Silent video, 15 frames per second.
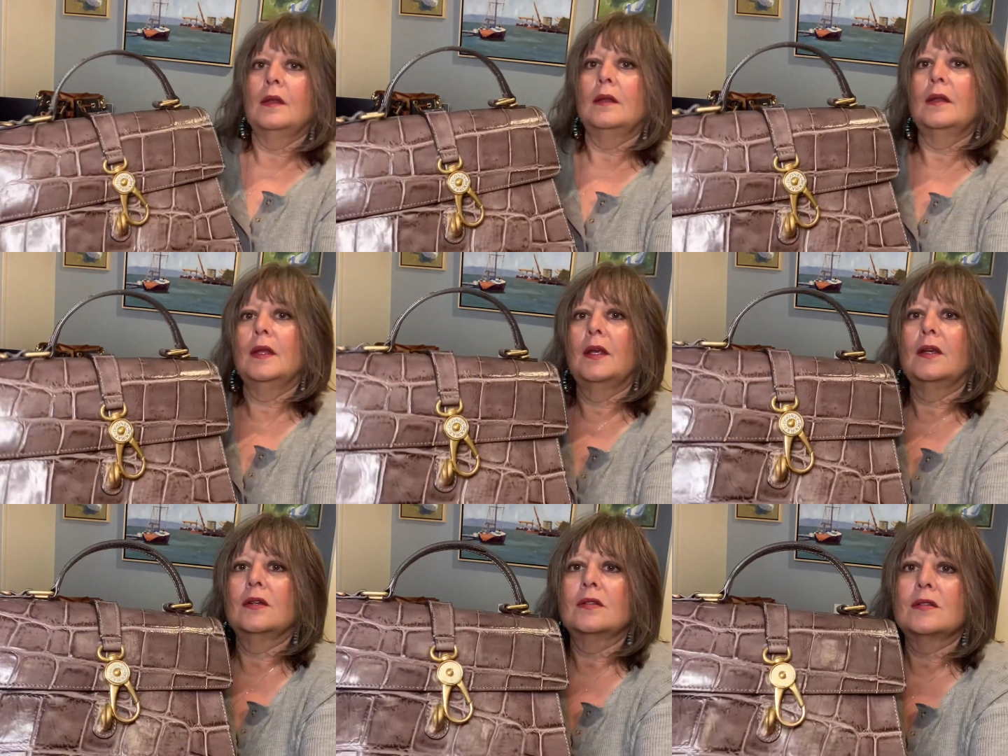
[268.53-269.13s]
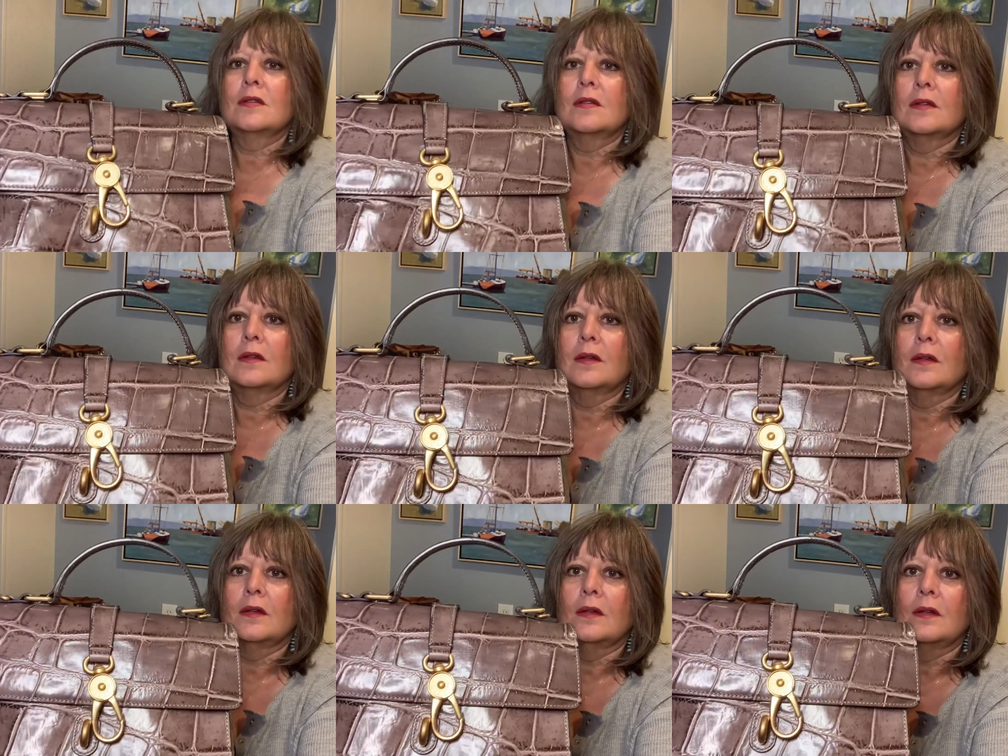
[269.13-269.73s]
There's
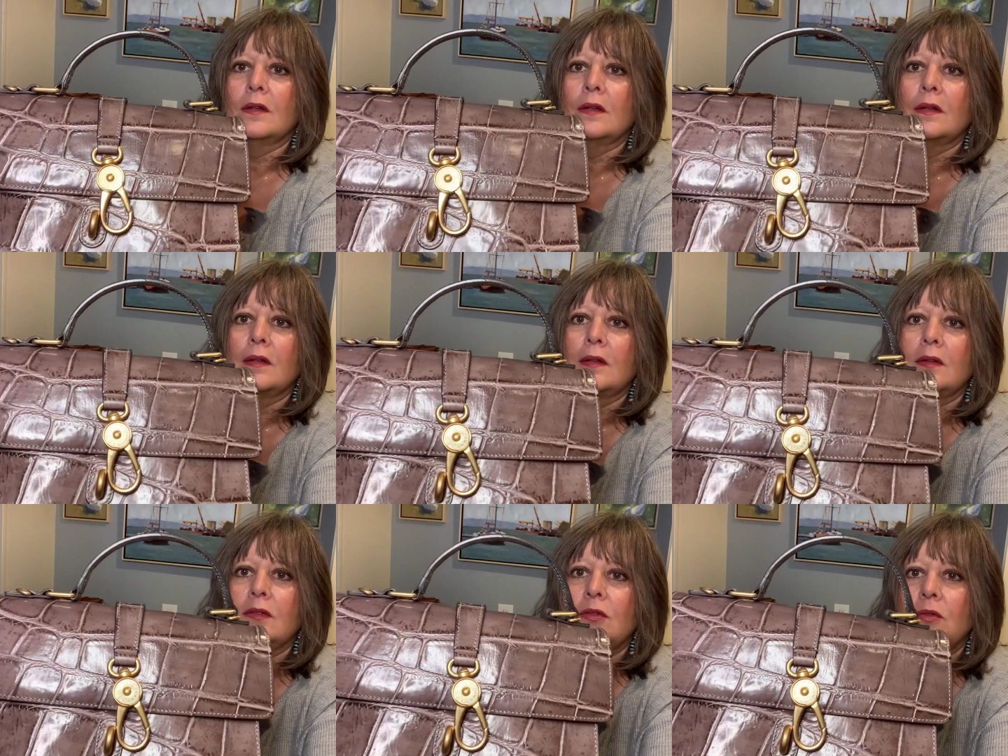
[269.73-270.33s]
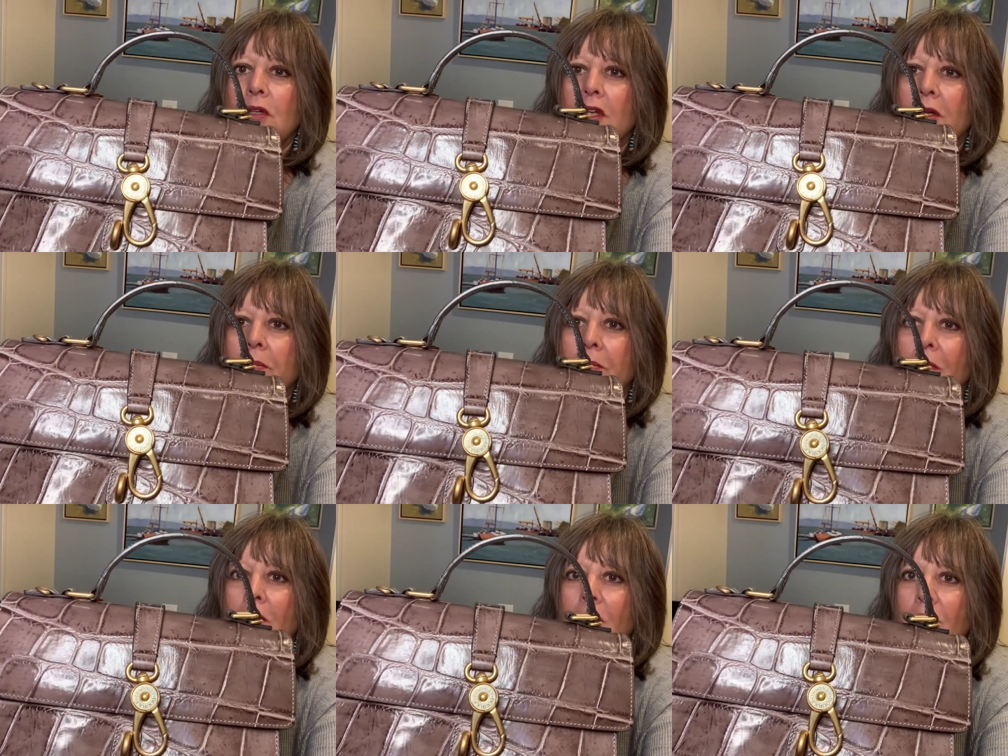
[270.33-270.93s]
Dooney and
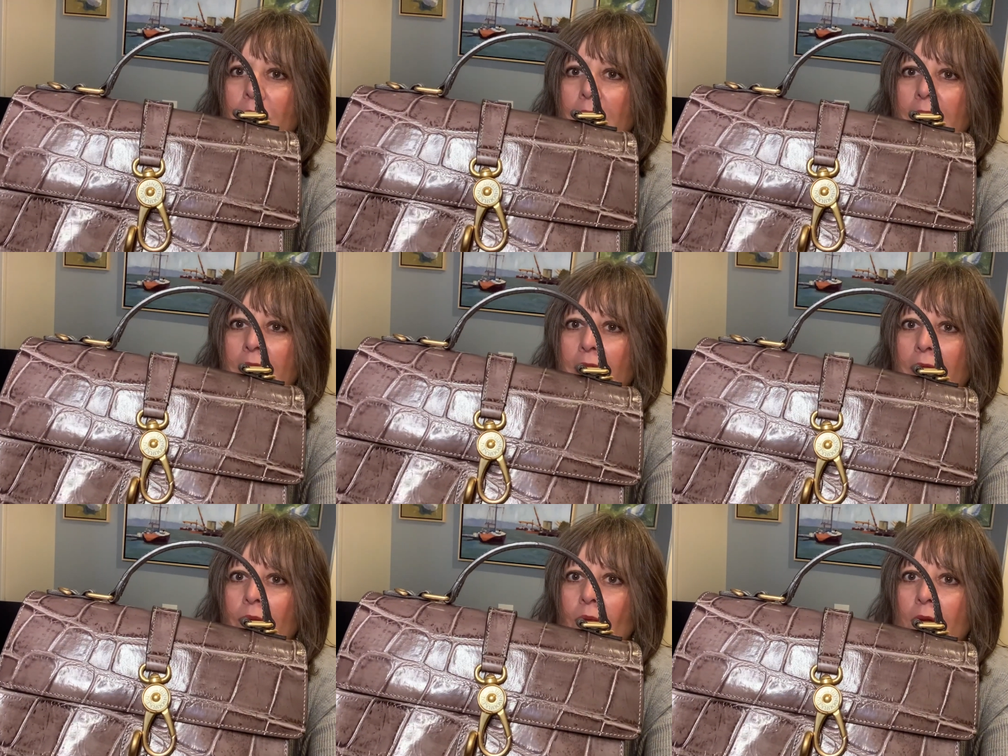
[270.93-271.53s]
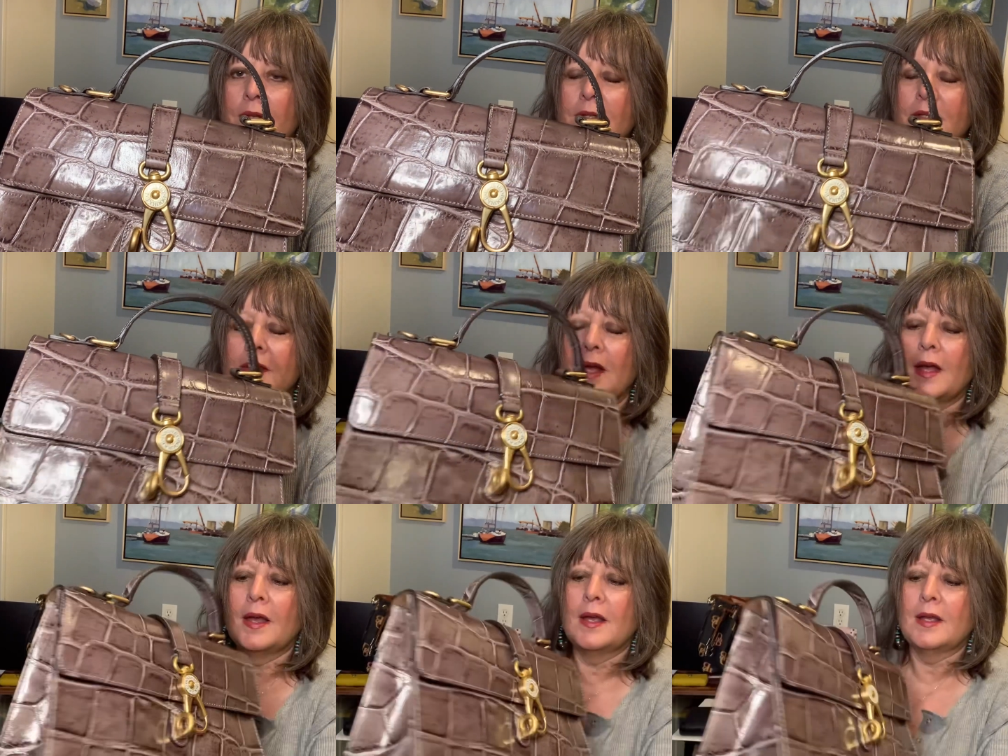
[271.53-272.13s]
Burke written on one
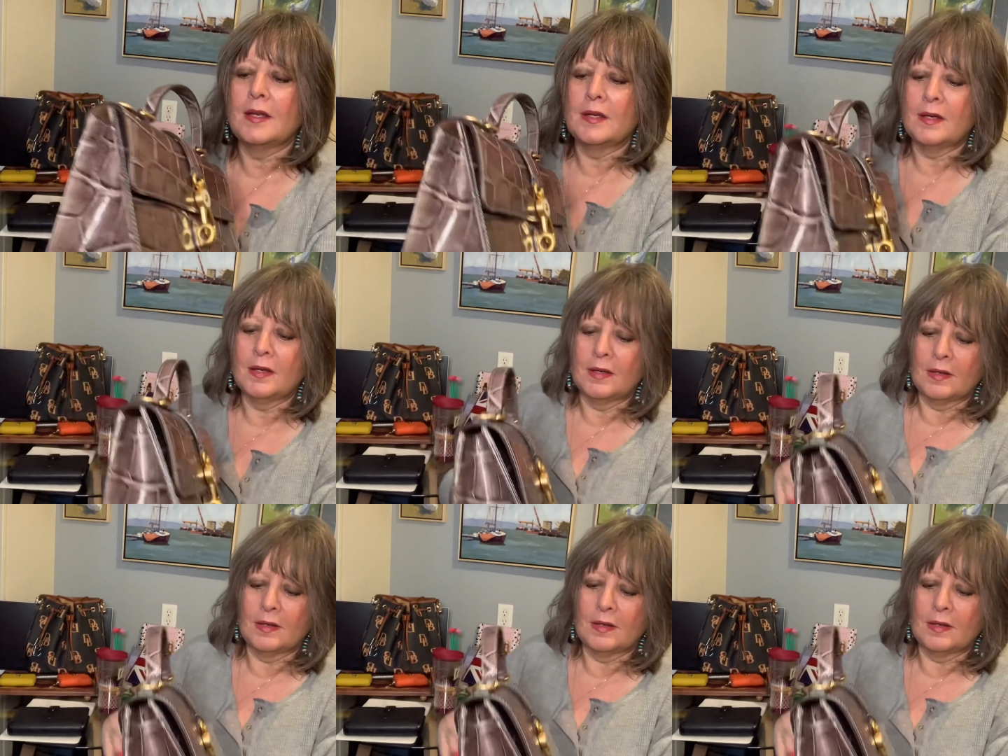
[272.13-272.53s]
side,